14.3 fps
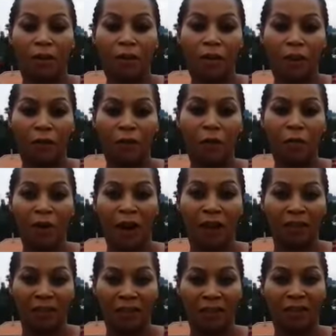They form
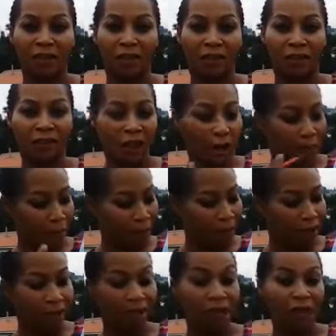acids. Some
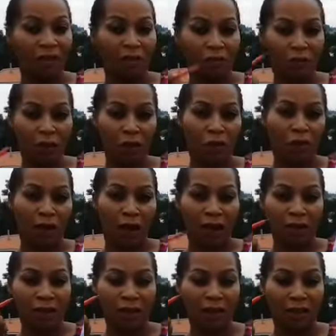bacteria feed on
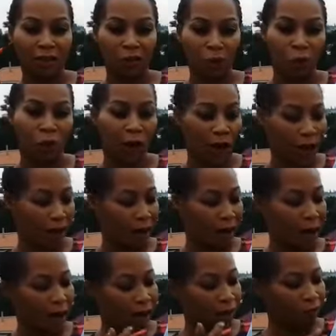that sugar
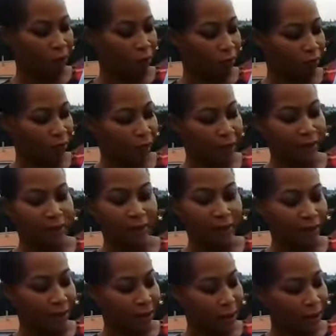and it forms
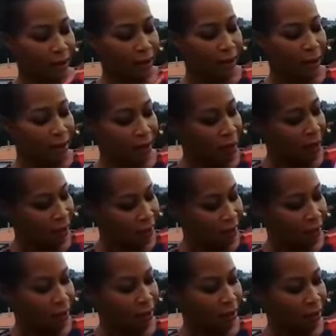acids. That
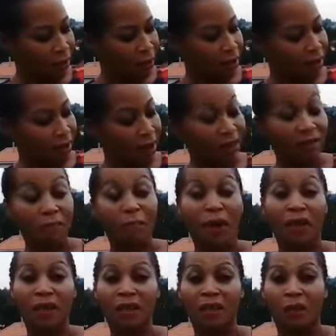acid starts
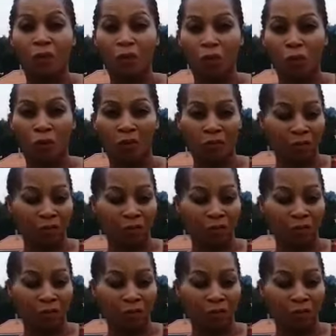burning the tooth,